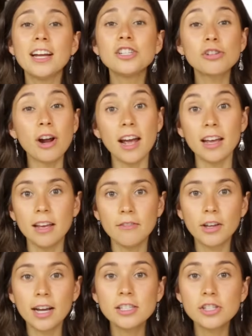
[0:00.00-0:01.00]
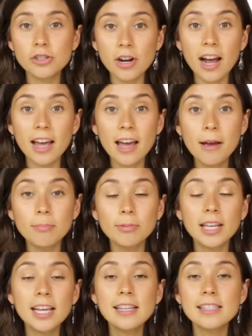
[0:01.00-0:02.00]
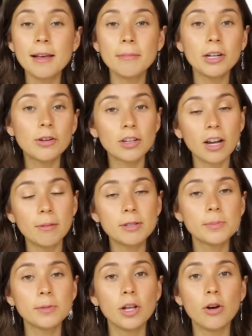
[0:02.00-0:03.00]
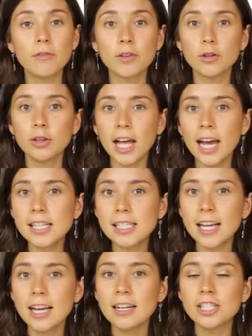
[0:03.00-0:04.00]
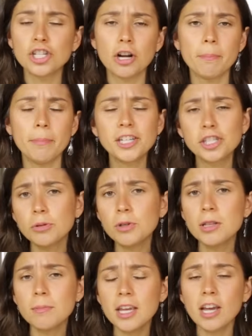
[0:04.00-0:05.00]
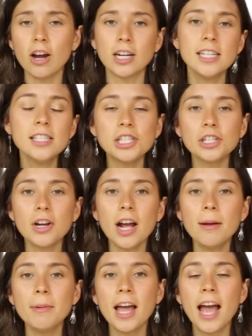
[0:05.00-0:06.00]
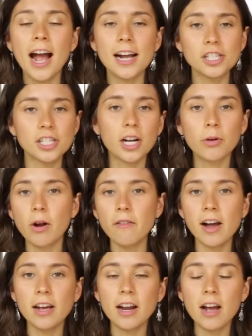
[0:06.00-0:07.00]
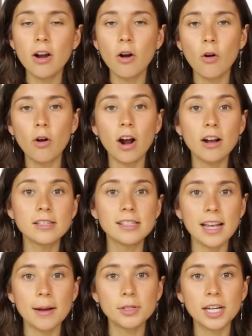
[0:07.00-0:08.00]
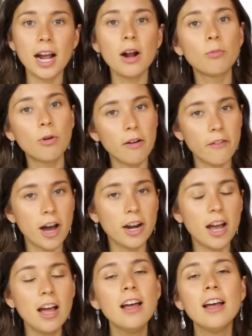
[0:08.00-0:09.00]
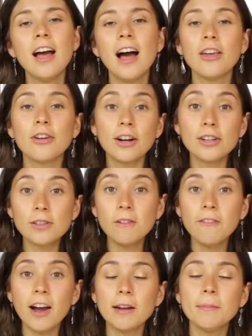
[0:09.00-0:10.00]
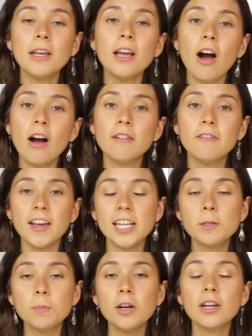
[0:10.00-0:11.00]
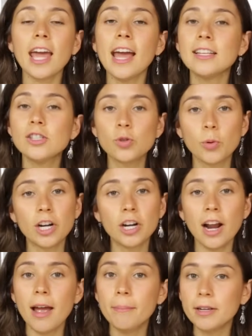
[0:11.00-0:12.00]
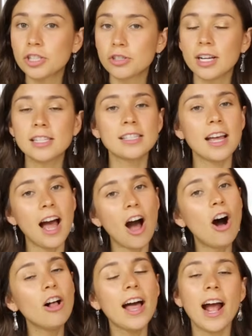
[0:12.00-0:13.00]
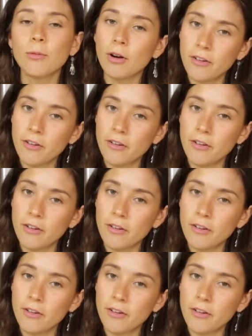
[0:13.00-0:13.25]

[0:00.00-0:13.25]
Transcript: and try it. If you guys try it, please let me know in the comments below if you liked it. Share a picture with me on Instagram, hashtag Rawvana, or on Snapchat, Rawvana. You can also find me on Facebook and Twitter and Pinterest, all at